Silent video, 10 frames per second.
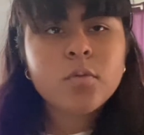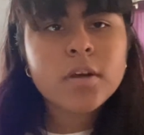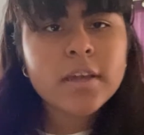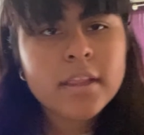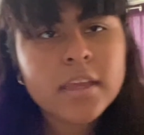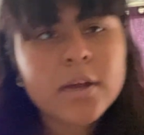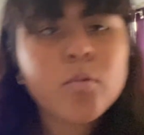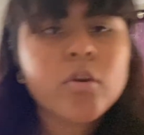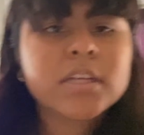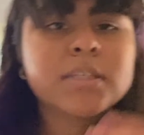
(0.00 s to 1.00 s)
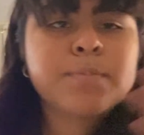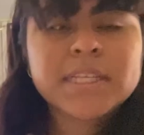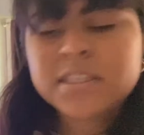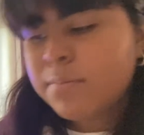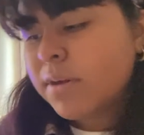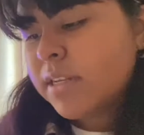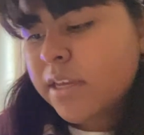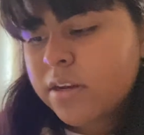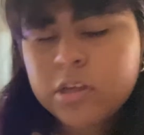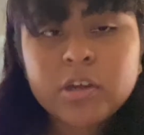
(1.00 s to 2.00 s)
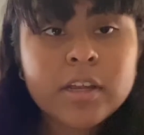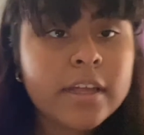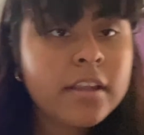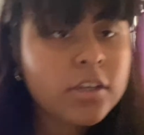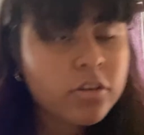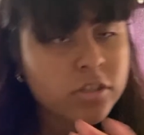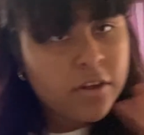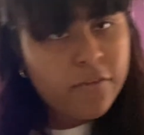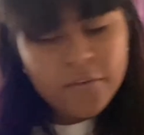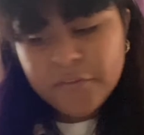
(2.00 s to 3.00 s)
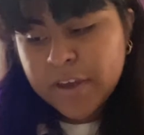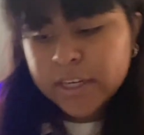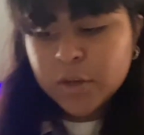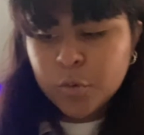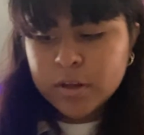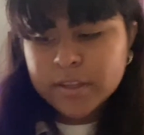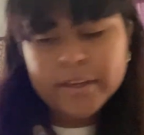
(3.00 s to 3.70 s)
want to get like a more expensive bandana, you could get yourself a Fendi one.